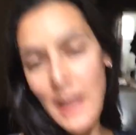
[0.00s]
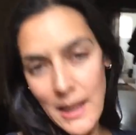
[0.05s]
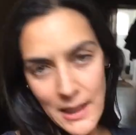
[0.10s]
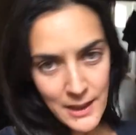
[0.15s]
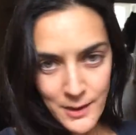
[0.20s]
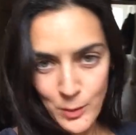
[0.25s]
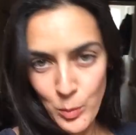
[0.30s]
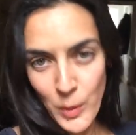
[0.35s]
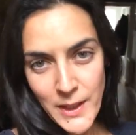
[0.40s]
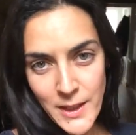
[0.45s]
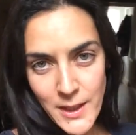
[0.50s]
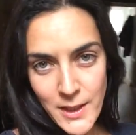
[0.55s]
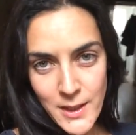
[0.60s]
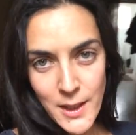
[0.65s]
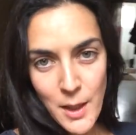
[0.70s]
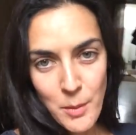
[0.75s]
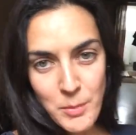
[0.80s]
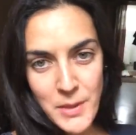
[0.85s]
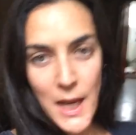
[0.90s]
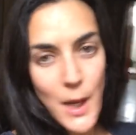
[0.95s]
It's waiting to
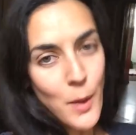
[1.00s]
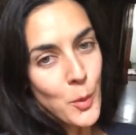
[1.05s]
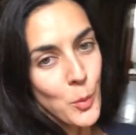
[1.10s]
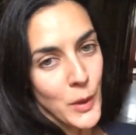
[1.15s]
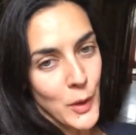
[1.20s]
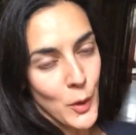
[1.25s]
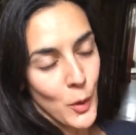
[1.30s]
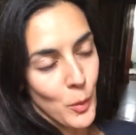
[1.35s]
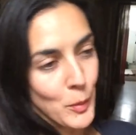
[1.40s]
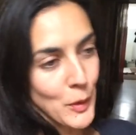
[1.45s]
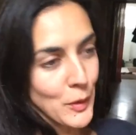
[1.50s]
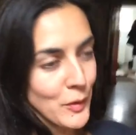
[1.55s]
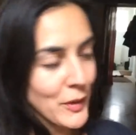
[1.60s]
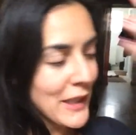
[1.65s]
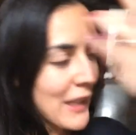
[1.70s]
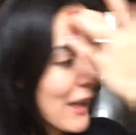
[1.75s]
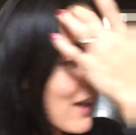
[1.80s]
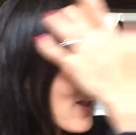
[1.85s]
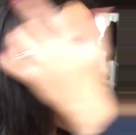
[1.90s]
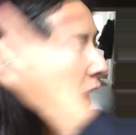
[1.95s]
come down. We're not
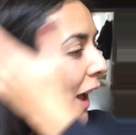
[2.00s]
moving.